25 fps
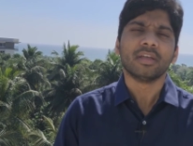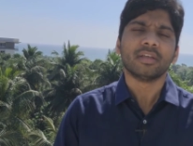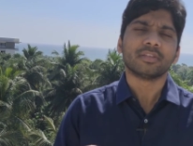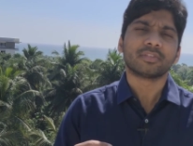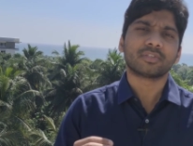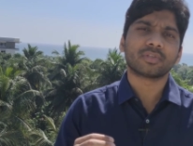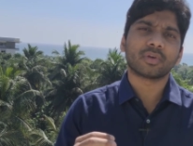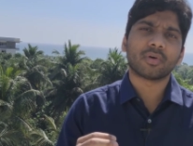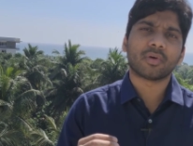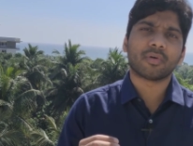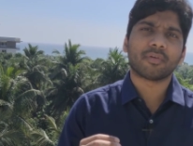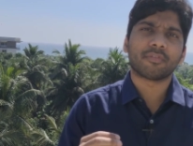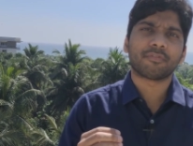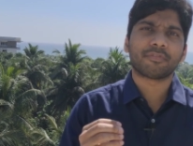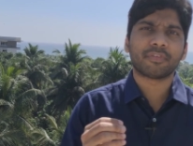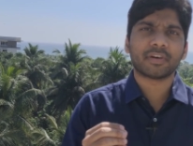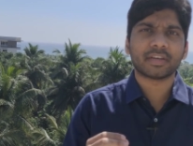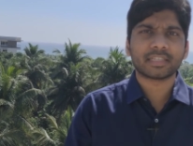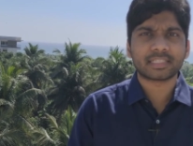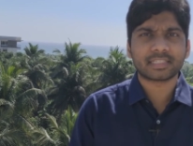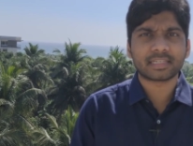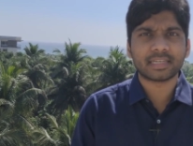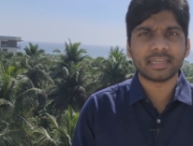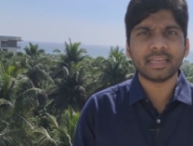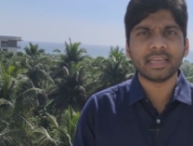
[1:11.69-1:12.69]
So
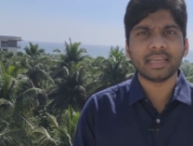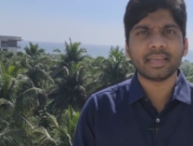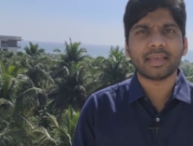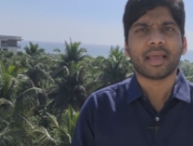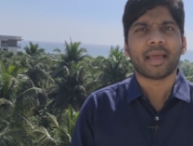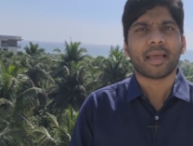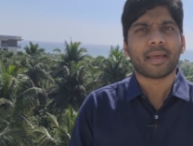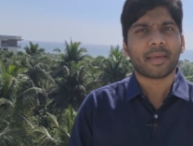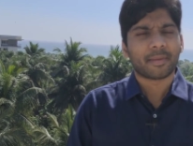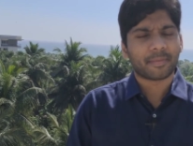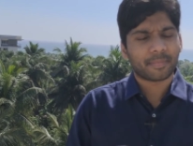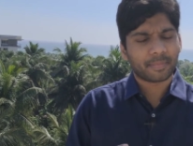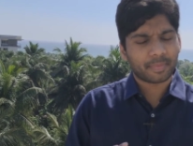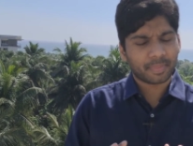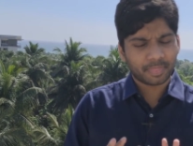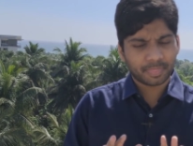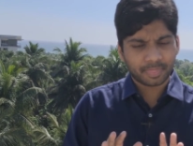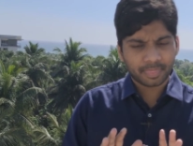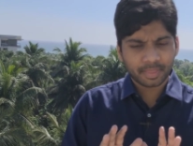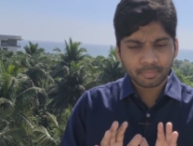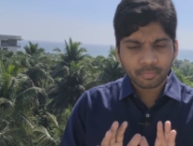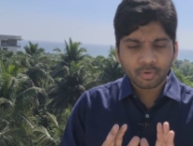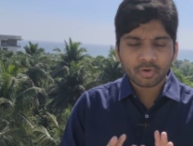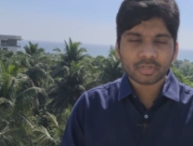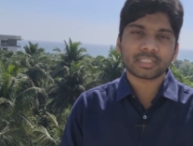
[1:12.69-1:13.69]
firstly,
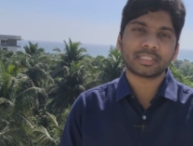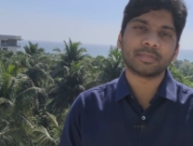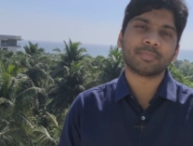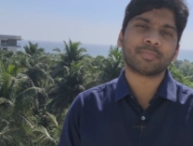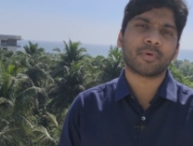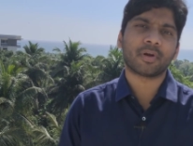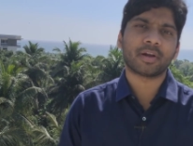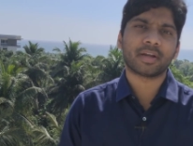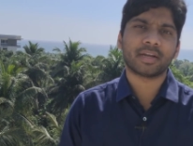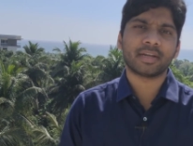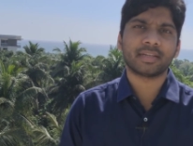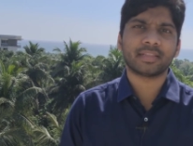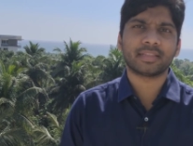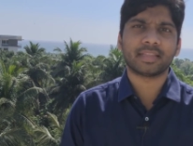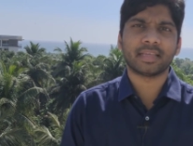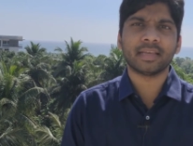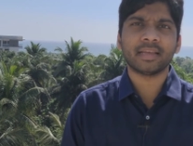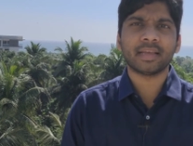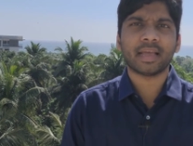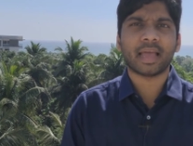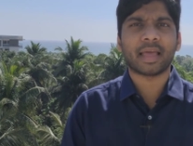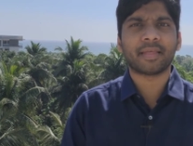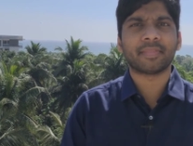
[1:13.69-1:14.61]
the most important thing